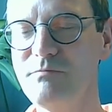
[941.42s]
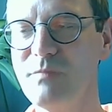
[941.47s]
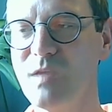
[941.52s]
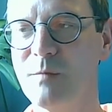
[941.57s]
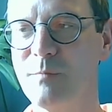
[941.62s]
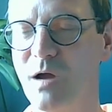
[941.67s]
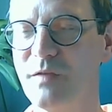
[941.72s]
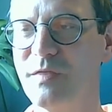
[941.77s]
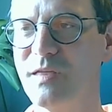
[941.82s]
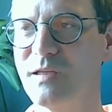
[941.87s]

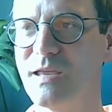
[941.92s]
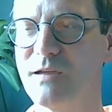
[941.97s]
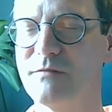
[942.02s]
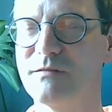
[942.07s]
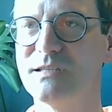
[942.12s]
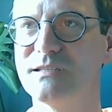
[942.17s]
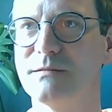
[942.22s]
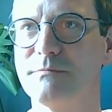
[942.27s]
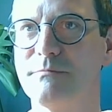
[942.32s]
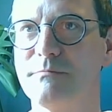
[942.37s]
But I think there
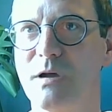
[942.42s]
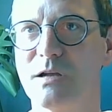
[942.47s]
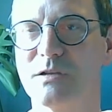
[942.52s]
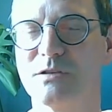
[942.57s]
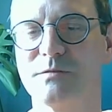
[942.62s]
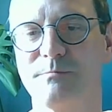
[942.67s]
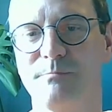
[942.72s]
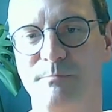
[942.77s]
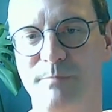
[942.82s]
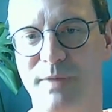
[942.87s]
is some
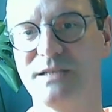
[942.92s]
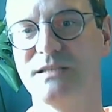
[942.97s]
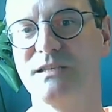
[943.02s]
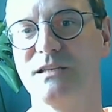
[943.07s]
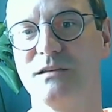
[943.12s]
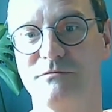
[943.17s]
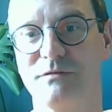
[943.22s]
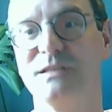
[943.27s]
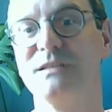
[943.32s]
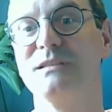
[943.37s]
much
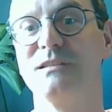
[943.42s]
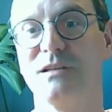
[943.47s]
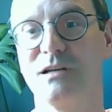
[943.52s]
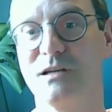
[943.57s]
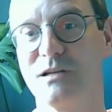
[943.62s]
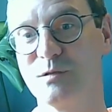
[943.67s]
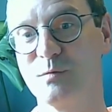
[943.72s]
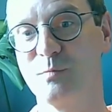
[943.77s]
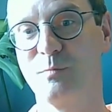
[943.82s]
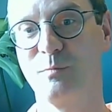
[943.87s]
better
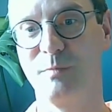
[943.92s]
research